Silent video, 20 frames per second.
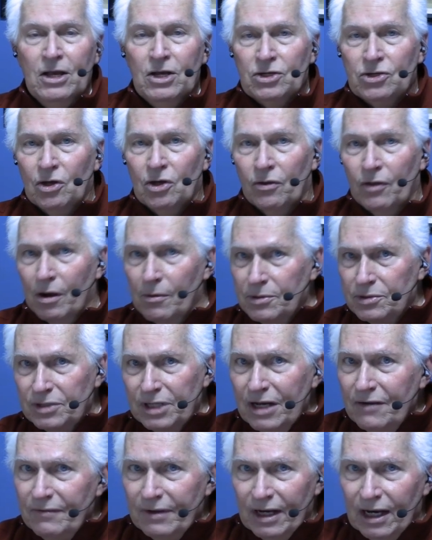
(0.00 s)
So there was
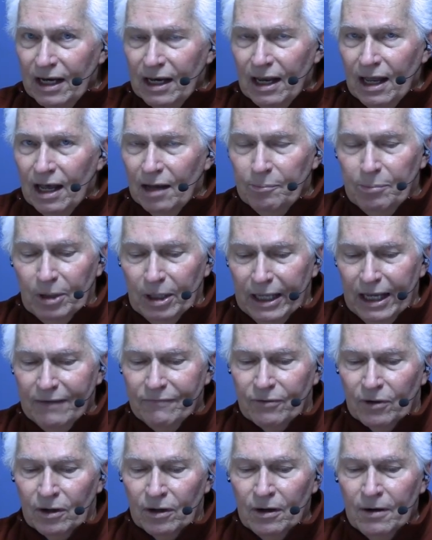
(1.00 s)
even a
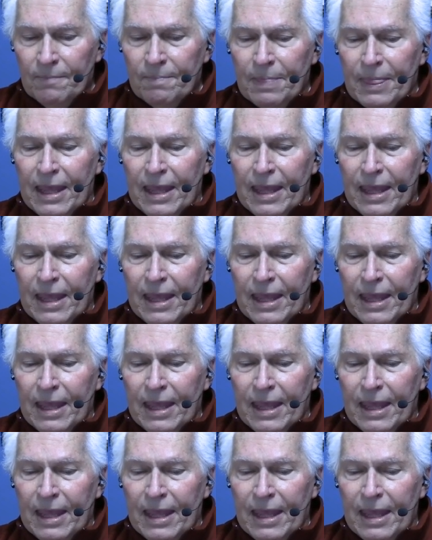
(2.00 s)
believer